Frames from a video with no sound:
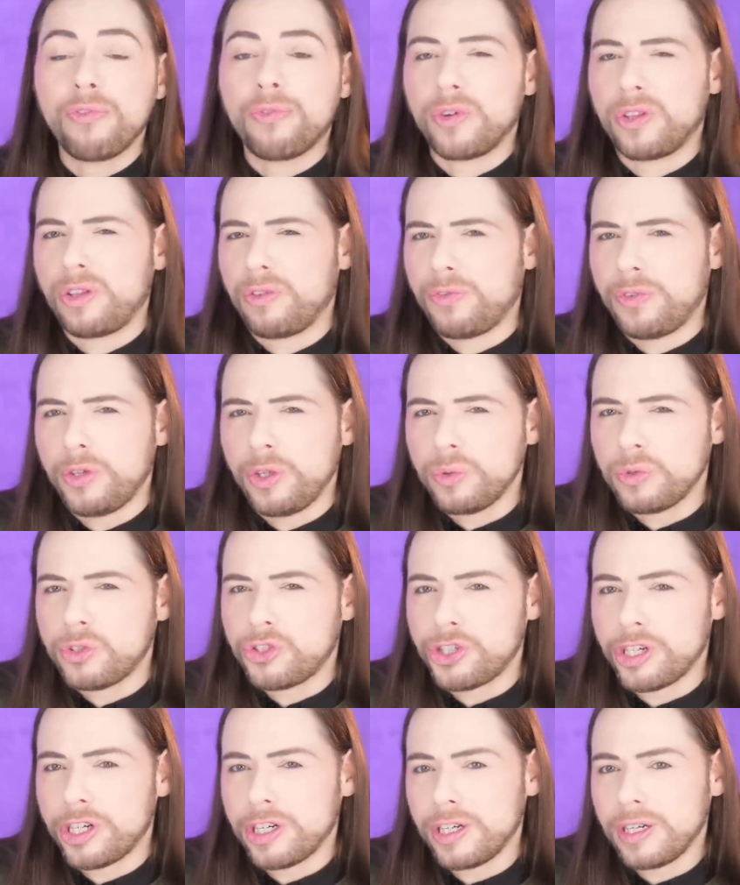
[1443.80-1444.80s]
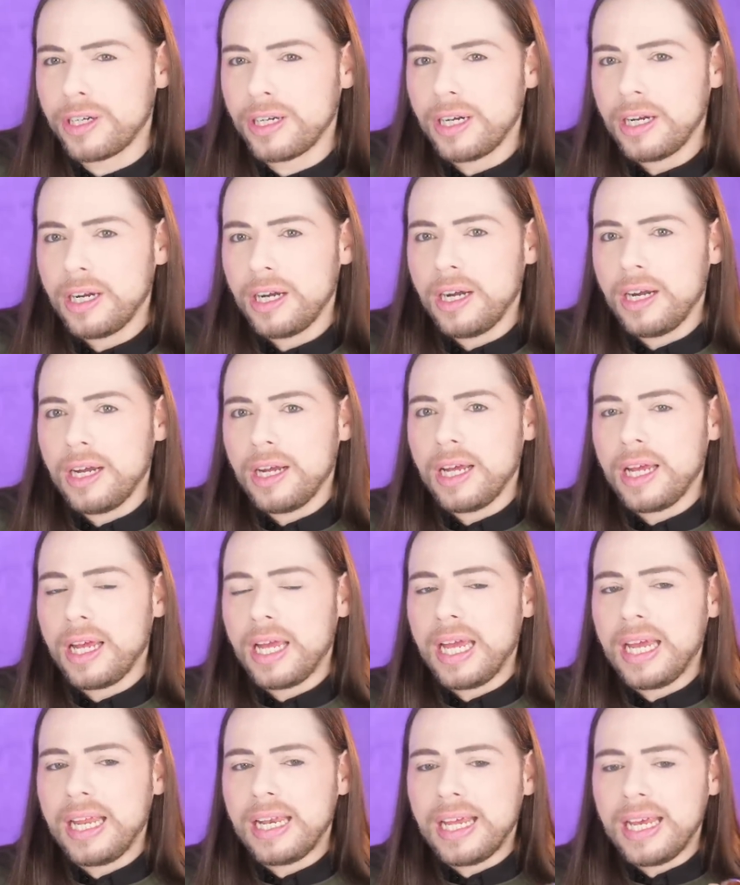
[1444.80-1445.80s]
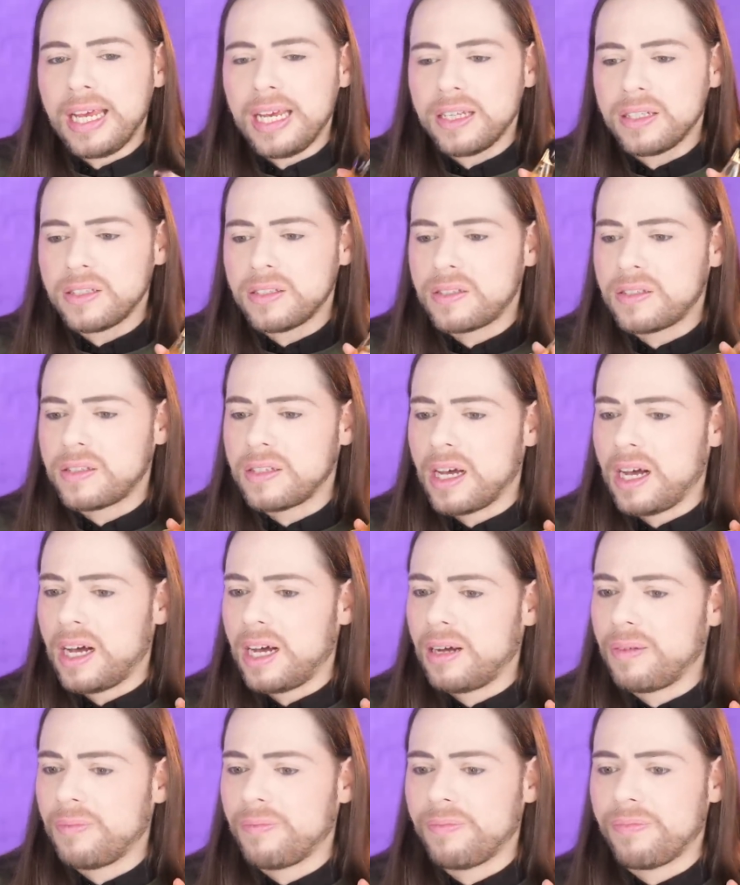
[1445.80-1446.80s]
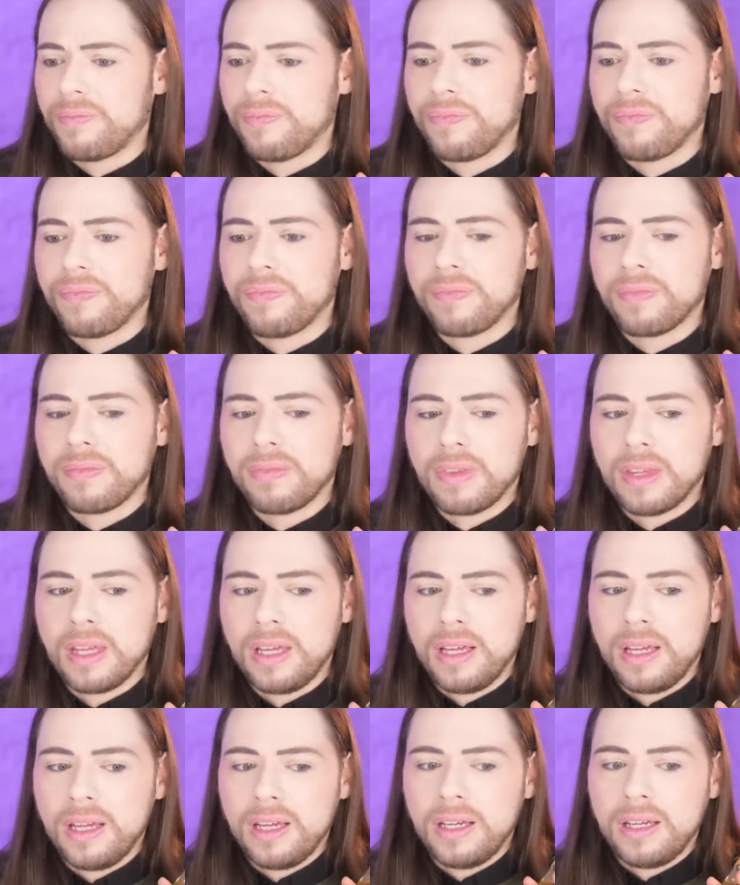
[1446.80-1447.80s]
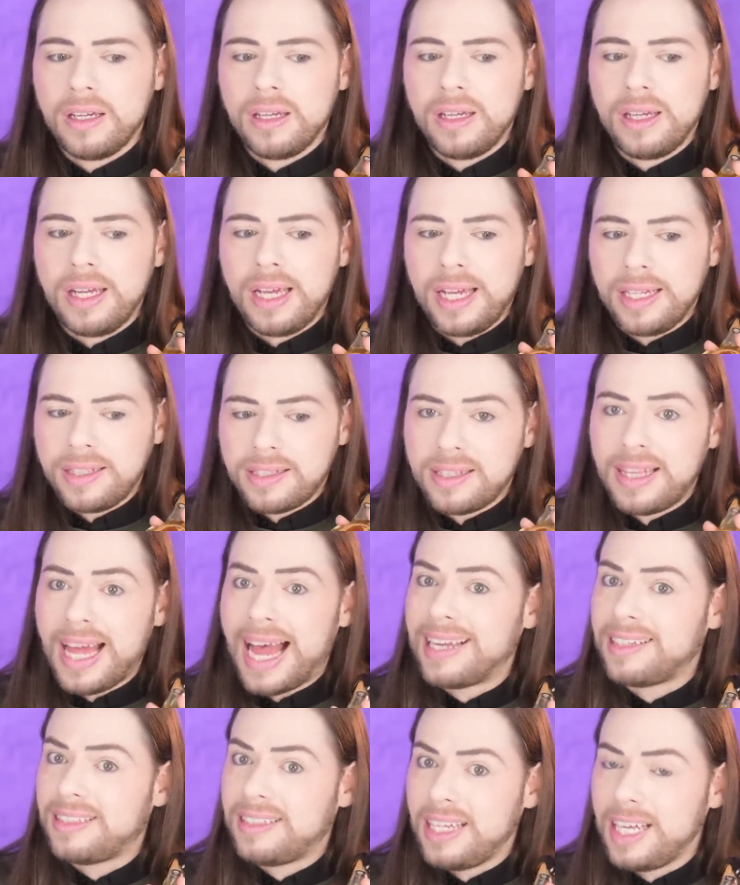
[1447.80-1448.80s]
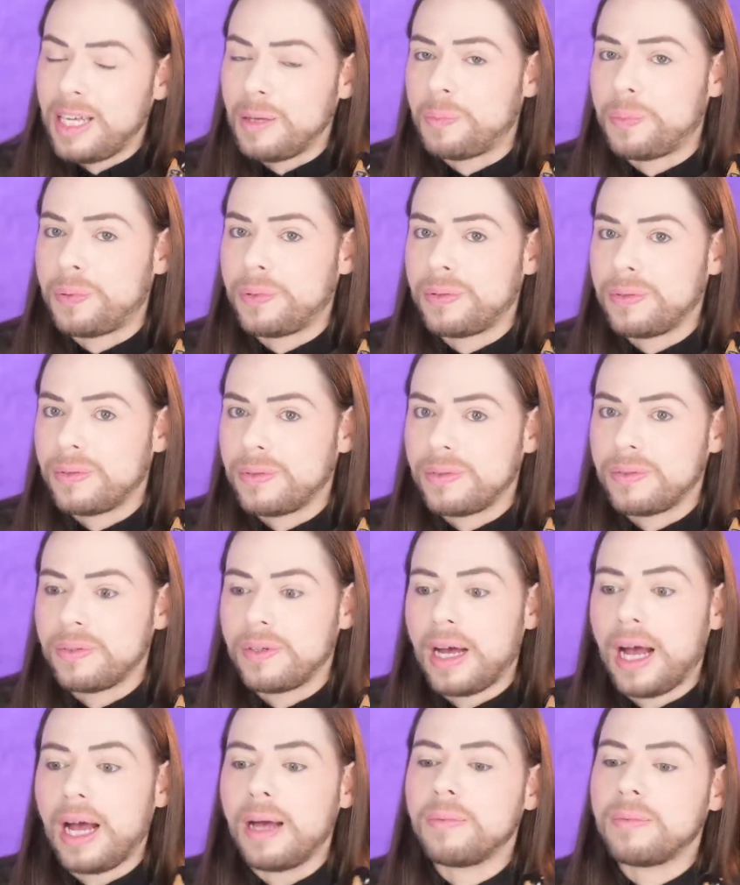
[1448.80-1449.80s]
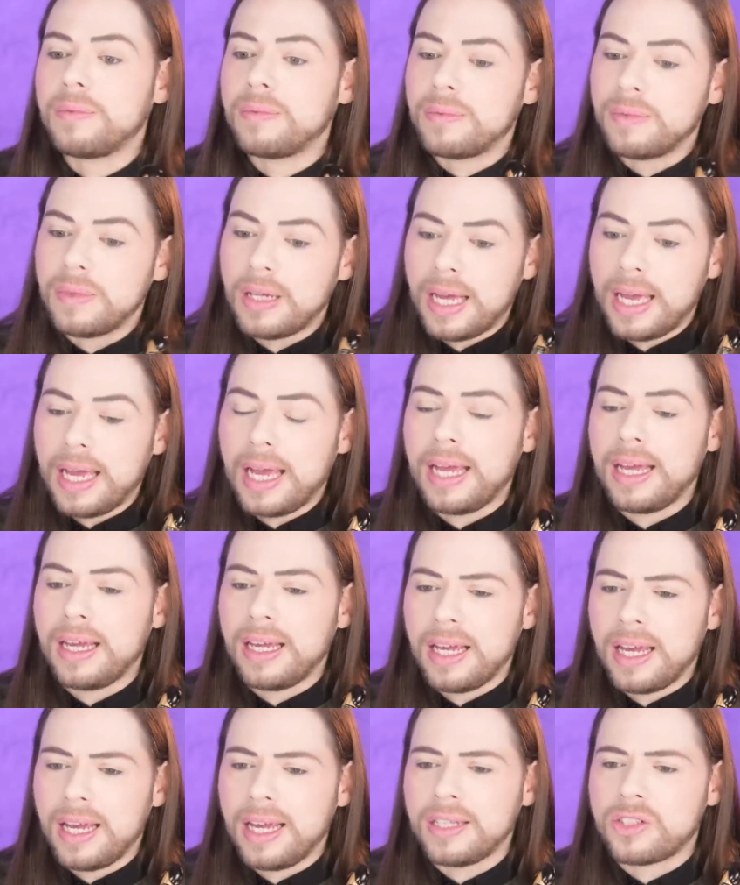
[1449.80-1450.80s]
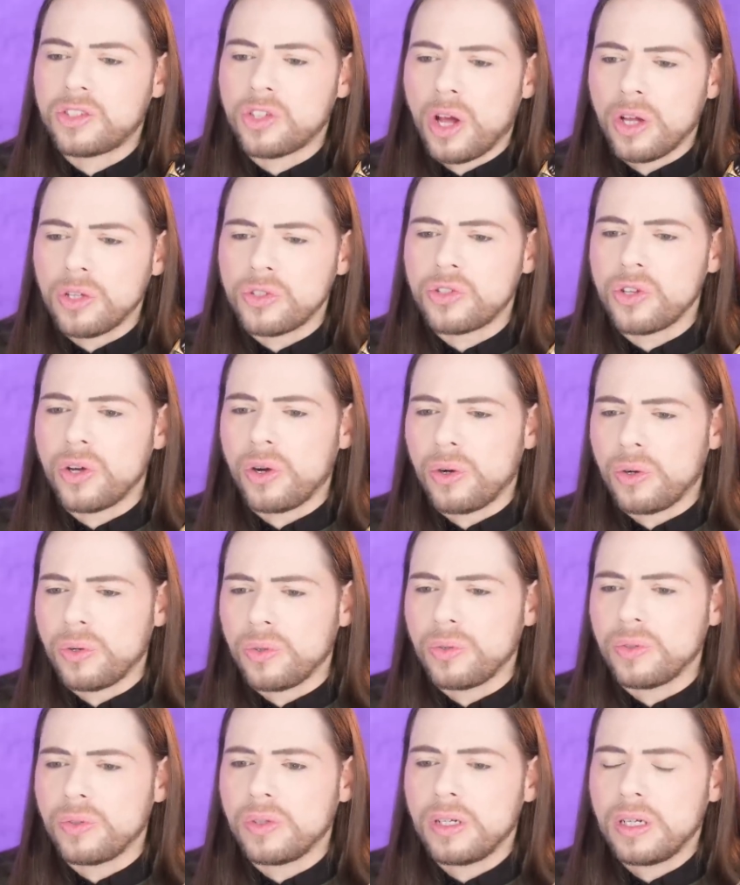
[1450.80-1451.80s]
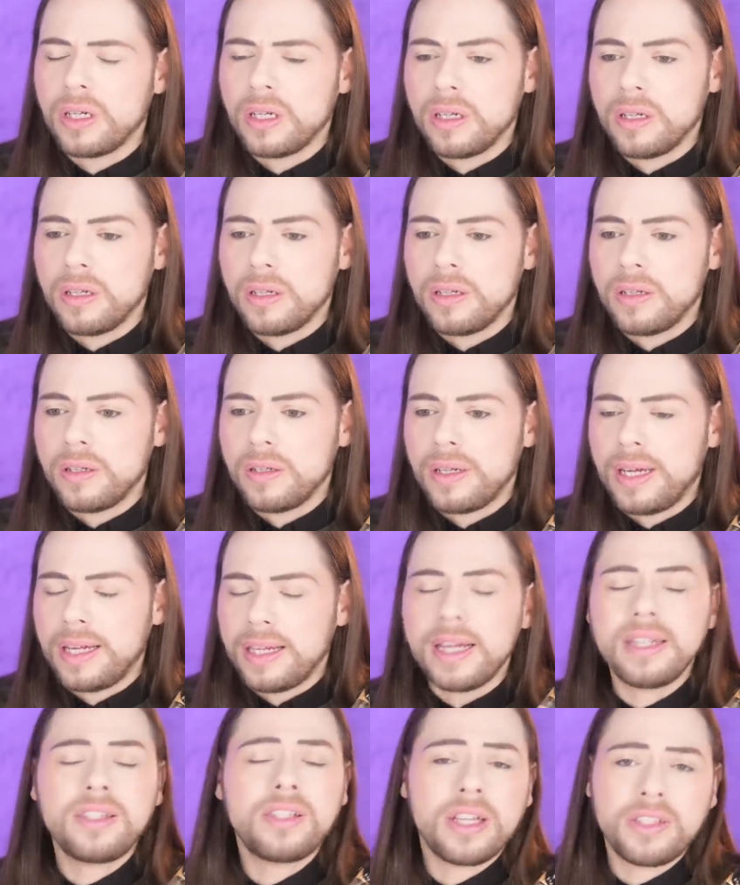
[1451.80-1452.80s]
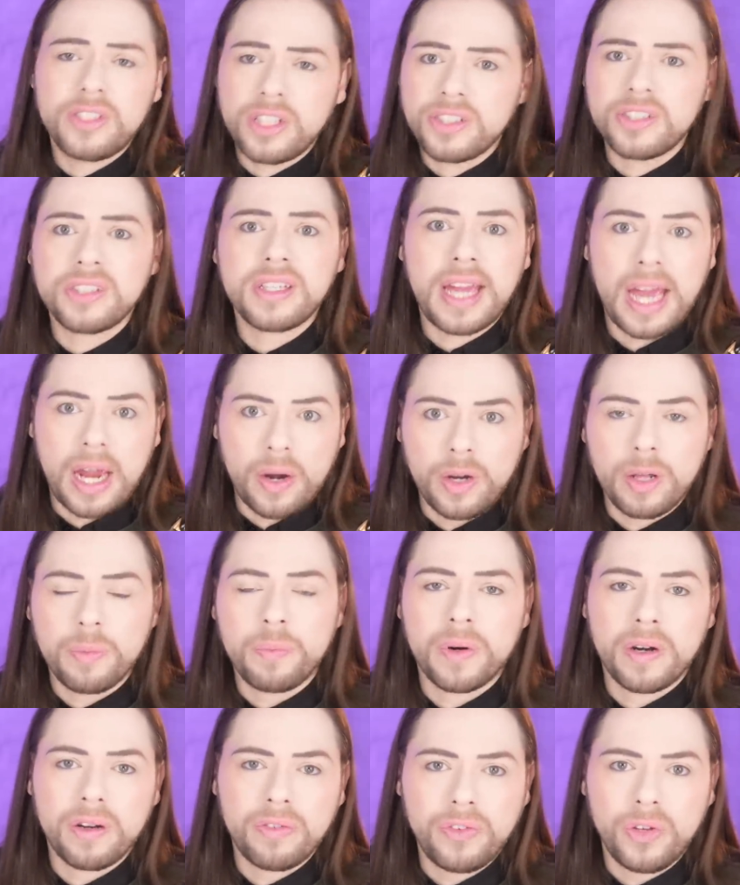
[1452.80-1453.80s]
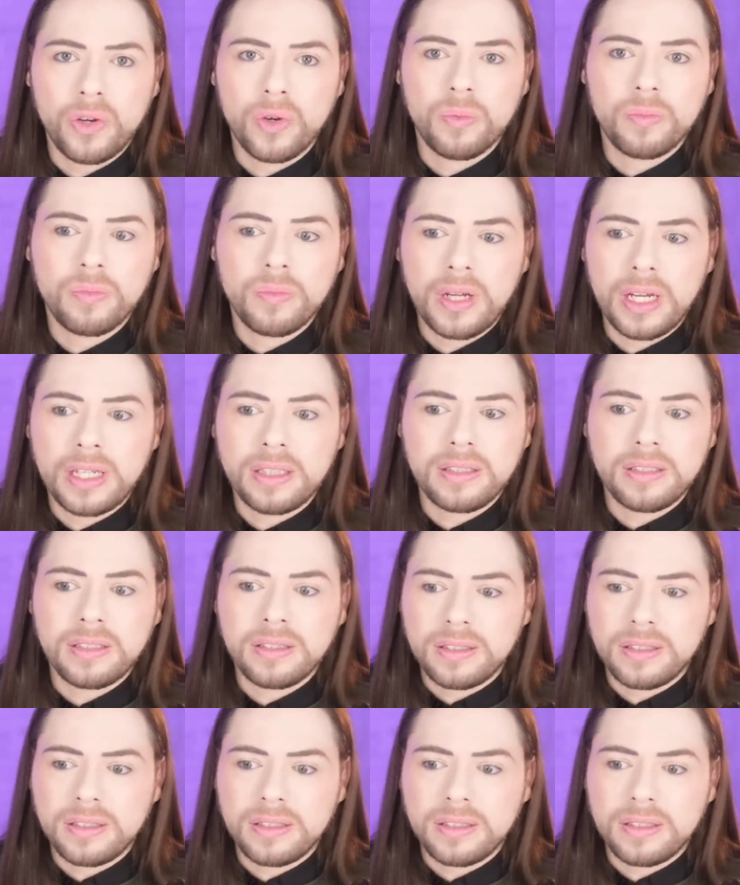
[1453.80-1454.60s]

for the future. It is, um, it's that deep. Uh, it, it's also, it's it's a scary perfume. It,